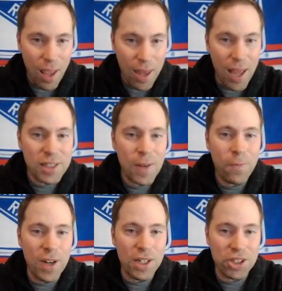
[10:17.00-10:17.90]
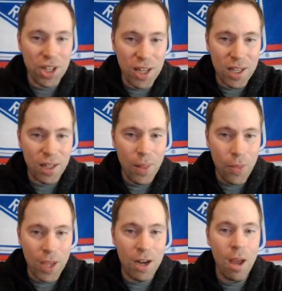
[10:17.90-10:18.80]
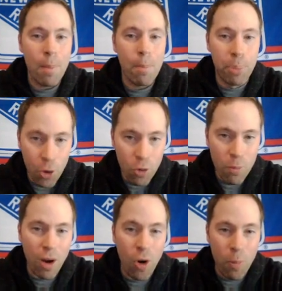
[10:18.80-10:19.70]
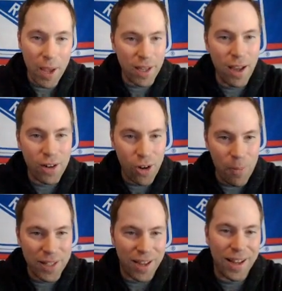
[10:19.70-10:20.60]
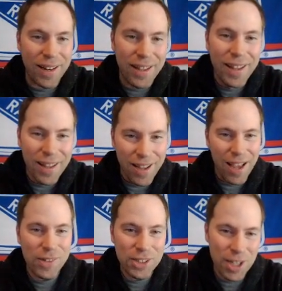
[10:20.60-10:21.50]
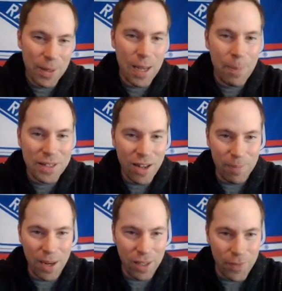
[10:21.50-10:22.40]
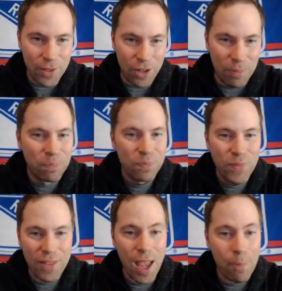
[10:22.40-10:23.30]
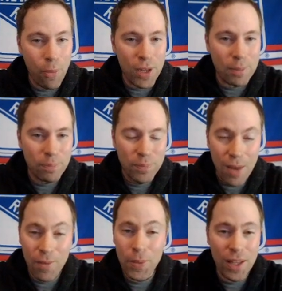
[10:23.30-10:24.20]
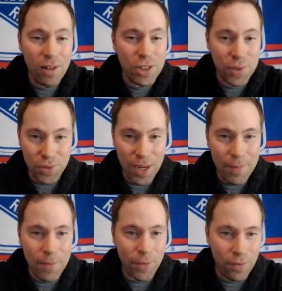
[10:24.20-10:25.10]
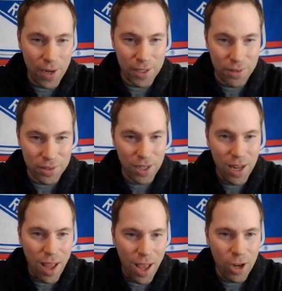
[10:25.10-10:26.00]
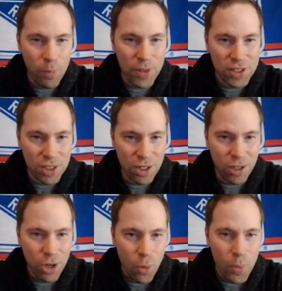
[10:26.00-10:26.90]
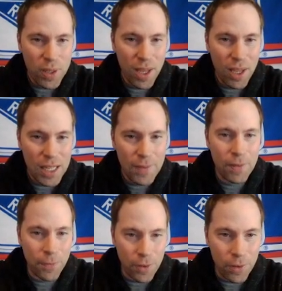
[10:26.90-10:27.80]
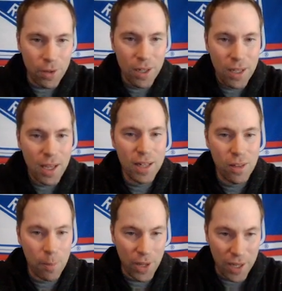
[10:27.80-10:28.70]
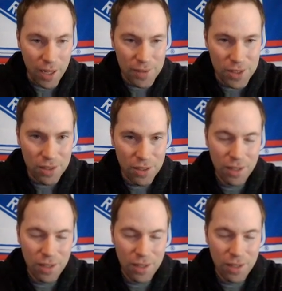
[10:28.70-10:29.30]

And as I finished saying it, then boom, oh my God, oh my God. I was jumping up and down in my living room. At that point, everything else was gravy for the Rangers. I hope this year we get even further into the playoffs.